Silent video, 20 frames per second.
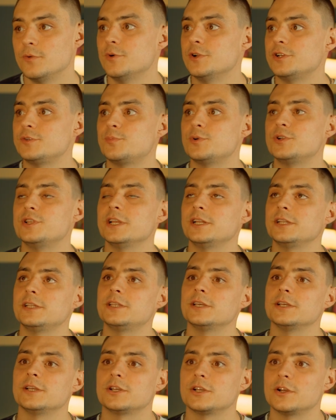which
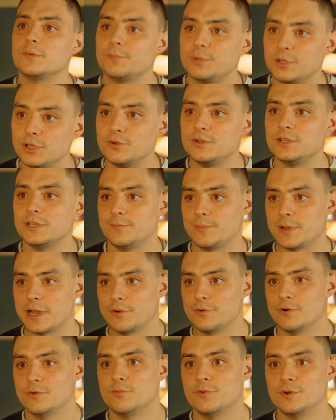predicted that computing
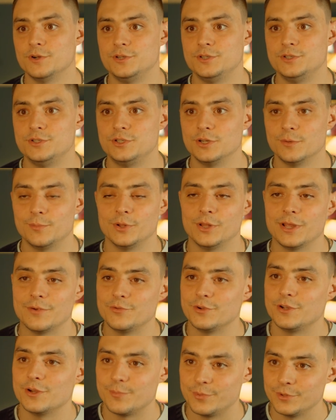power would double
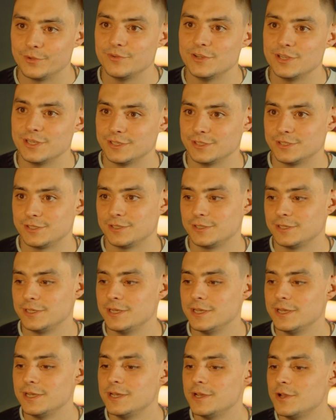every couple of years.
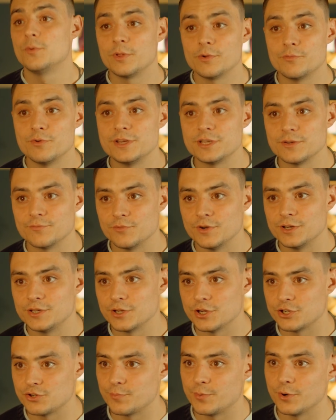Well, a recent
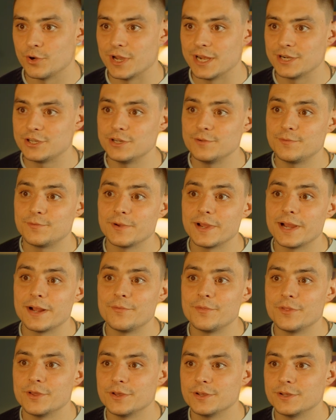research report actually
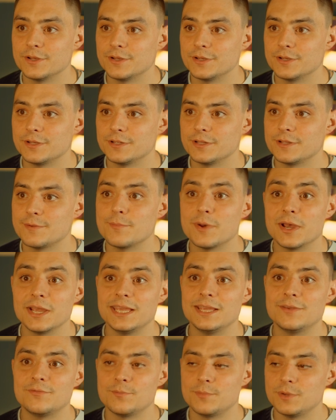found that there
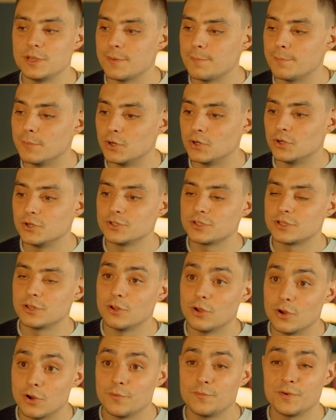might even be a Moore's
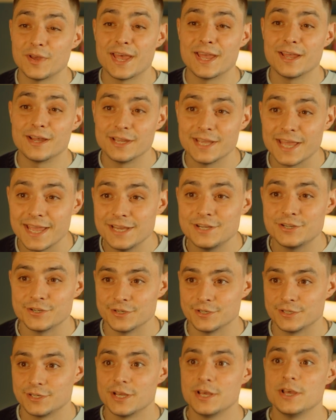Law for AI
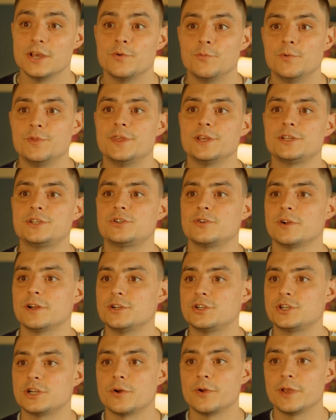agents, with this
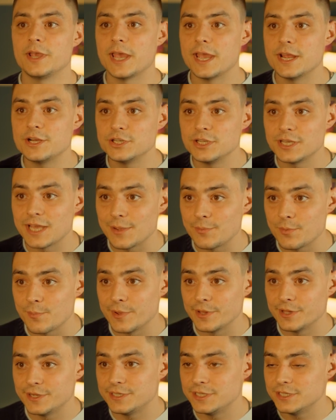trend showing agent
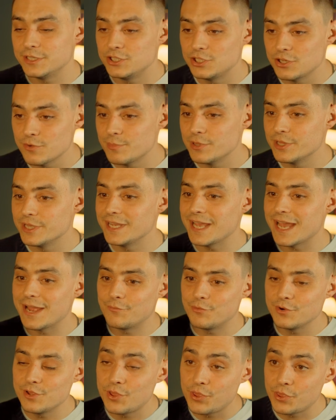capabilities doubling
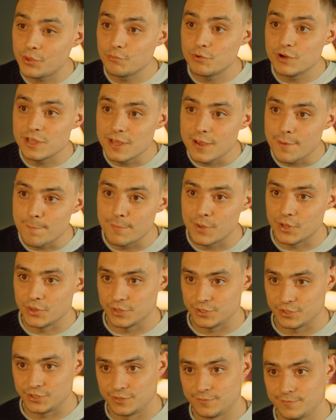every 3
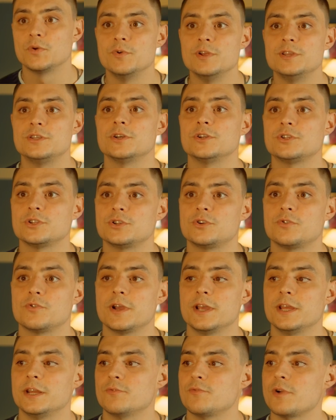months. Researchers
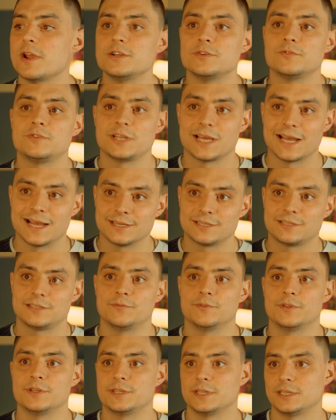created a range of tasks
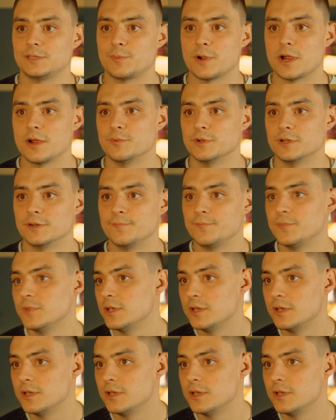for this experiment: